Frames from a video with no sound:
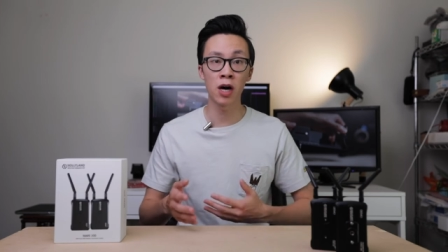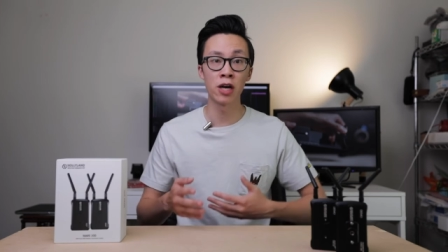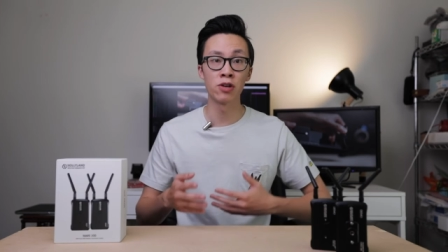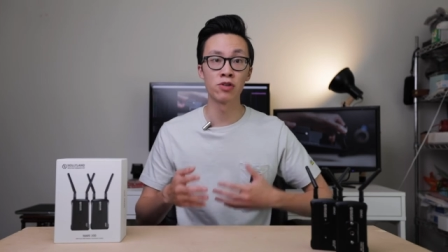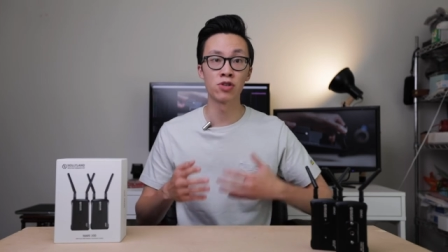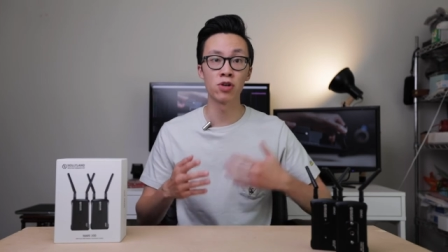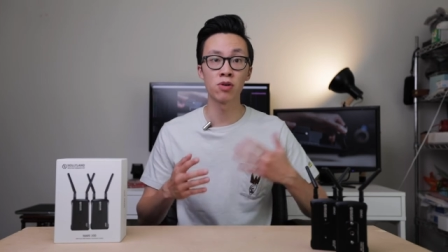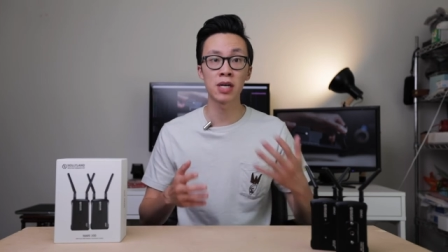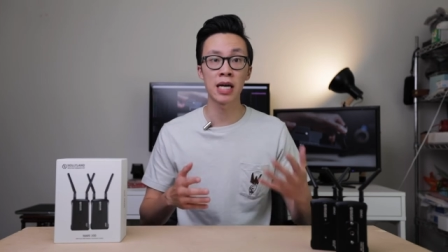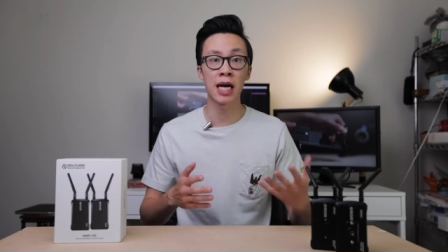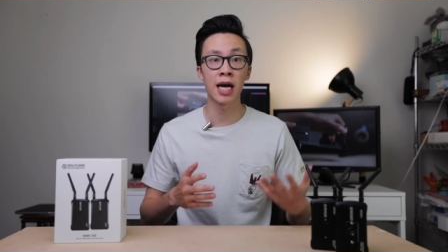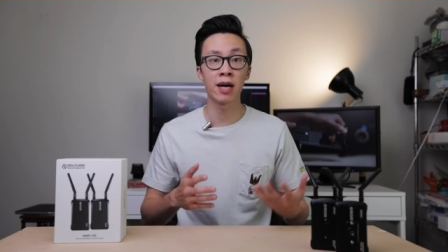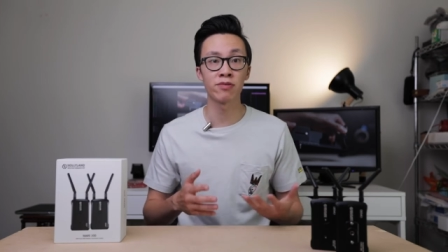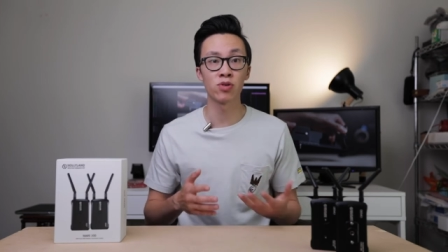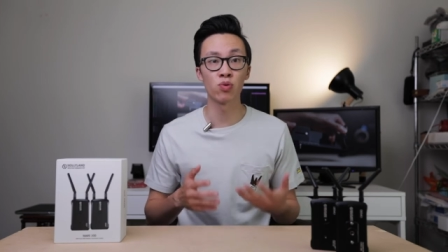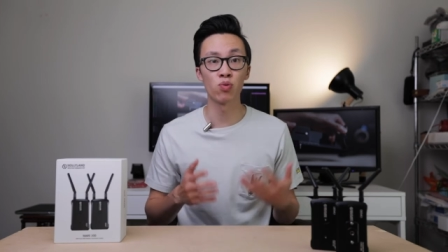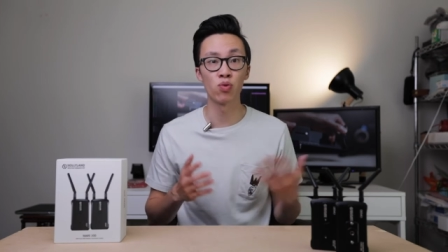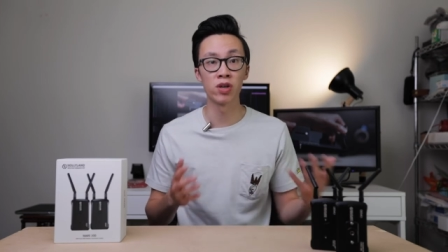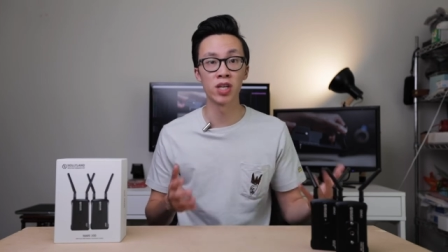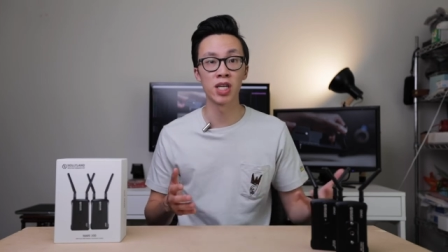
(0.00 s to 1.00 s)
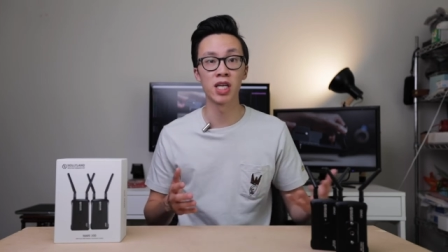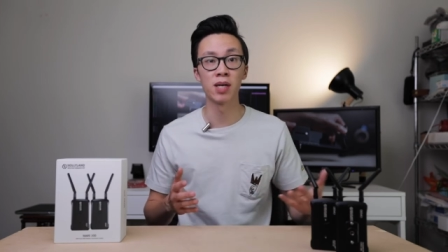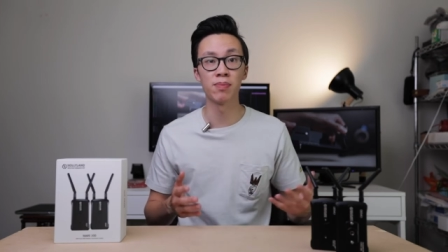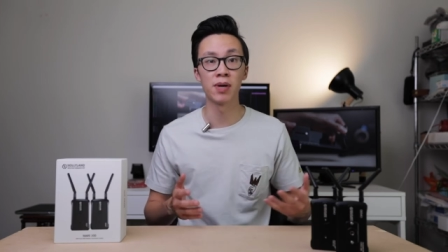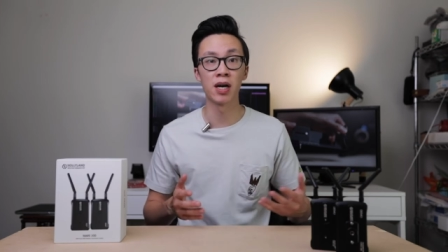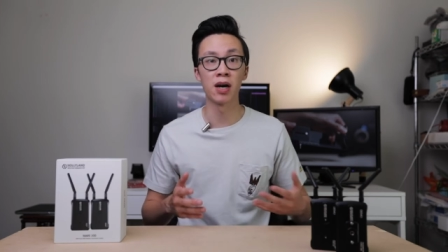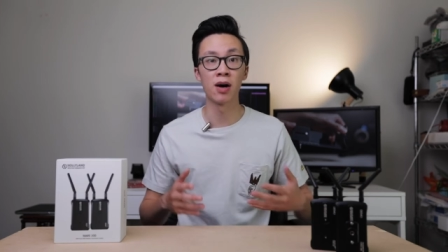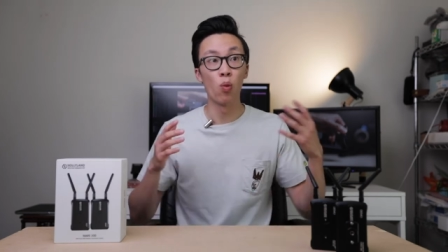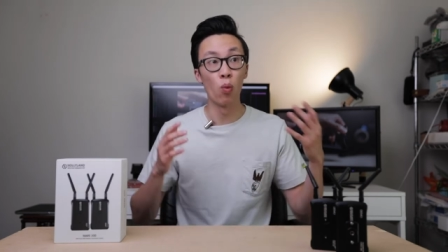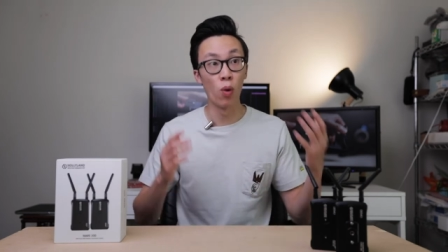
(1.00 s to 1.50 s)
I don't have to worry
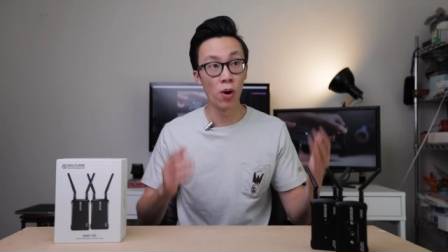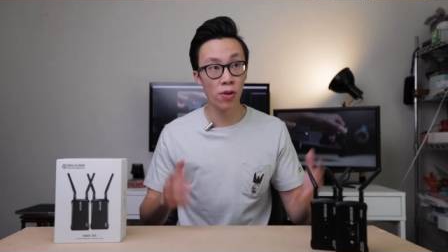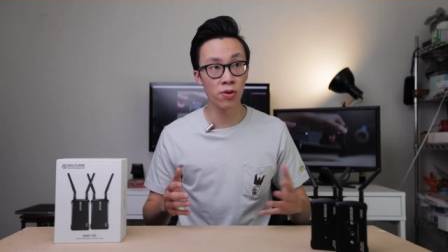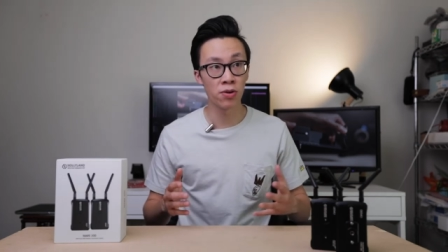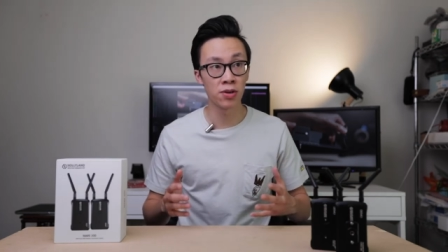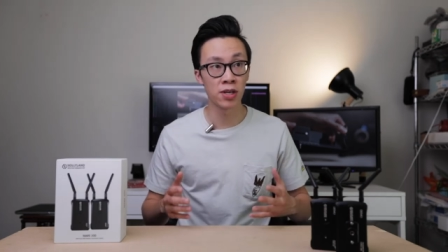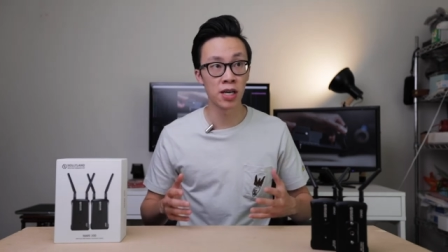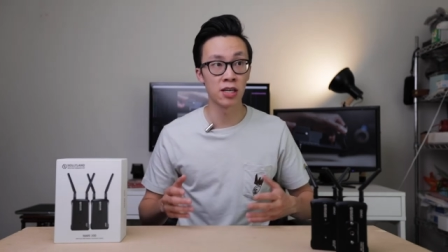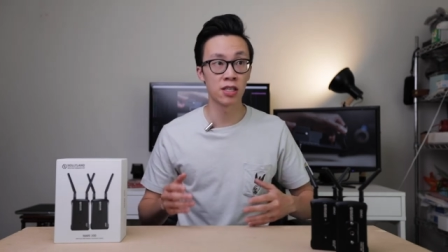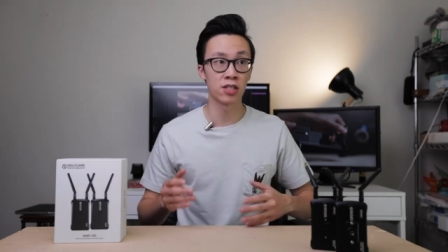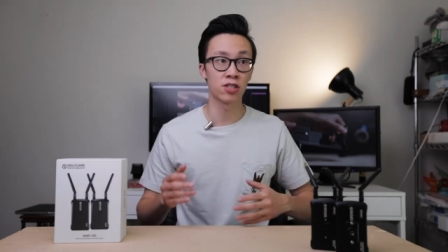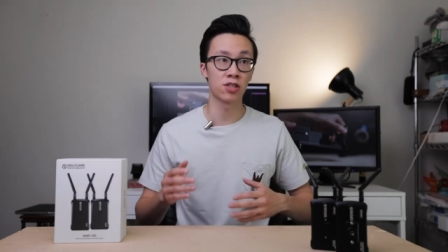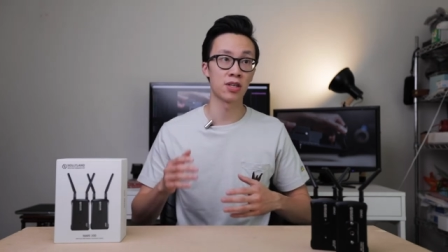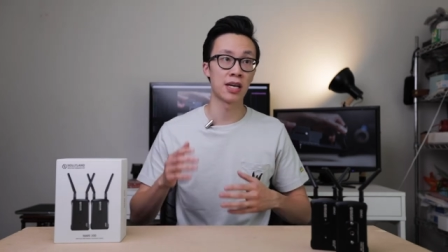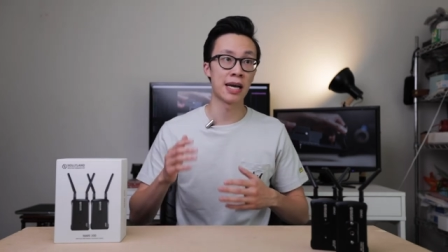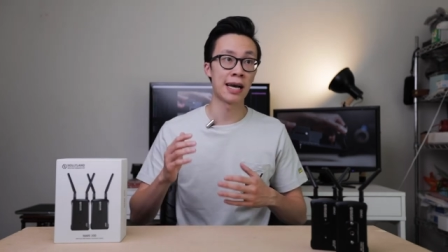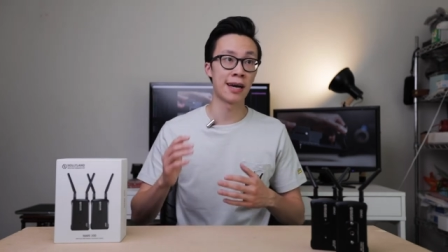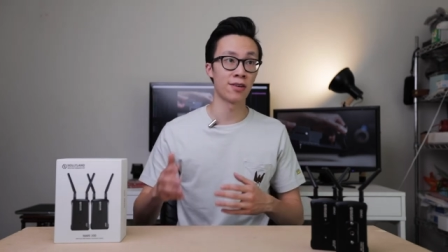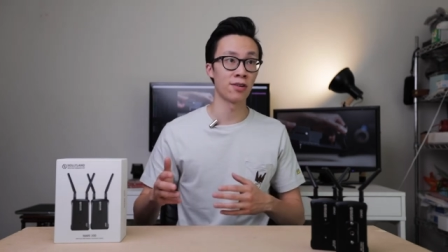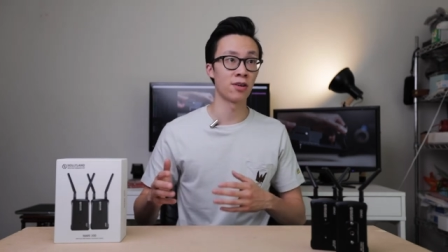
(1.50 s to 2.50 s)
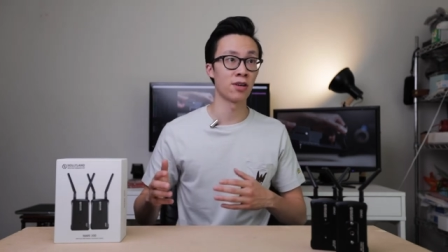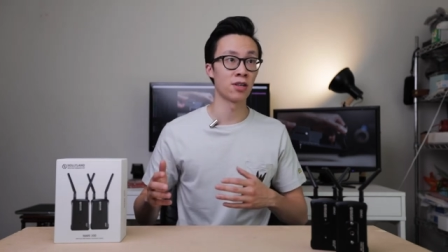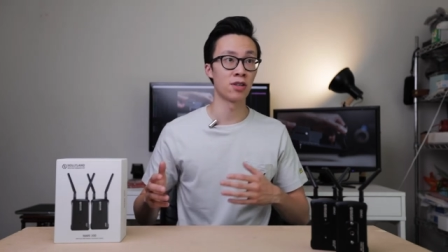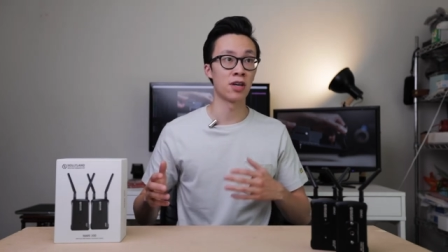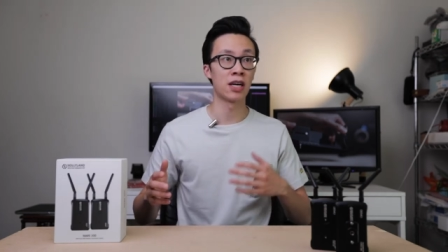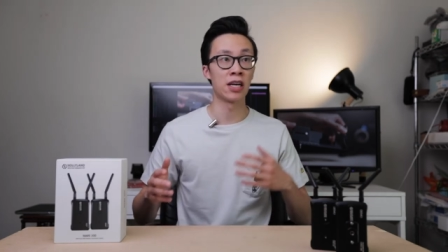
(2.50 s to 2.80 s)
about whether or not it's gonna add on